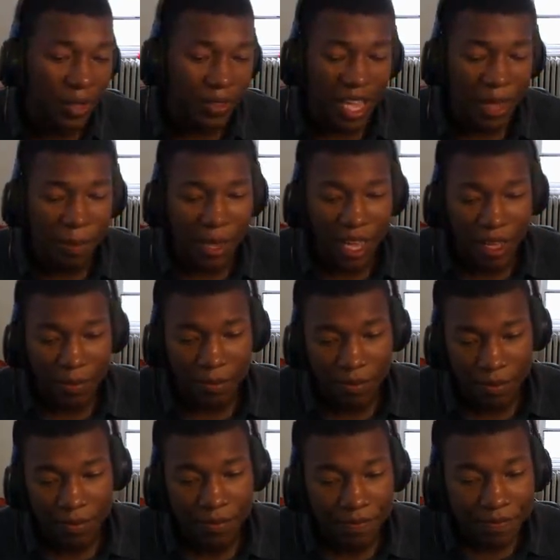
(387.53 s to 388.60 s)
went out that bad.
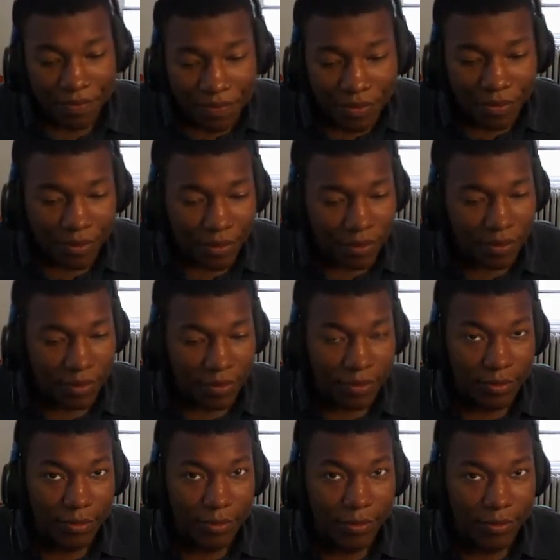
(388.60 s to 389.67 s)
Take
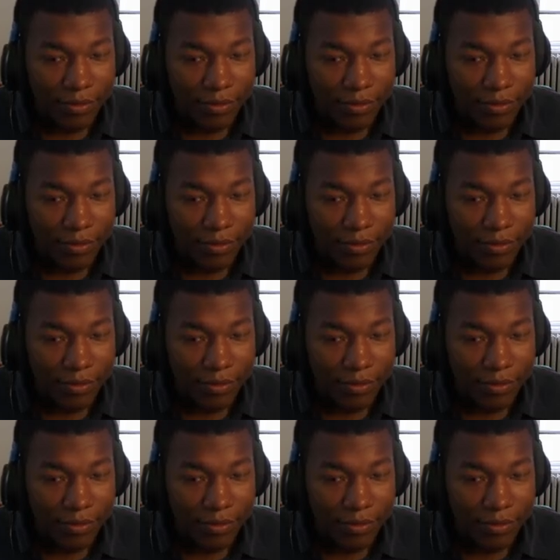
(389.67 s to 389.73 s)
TP, take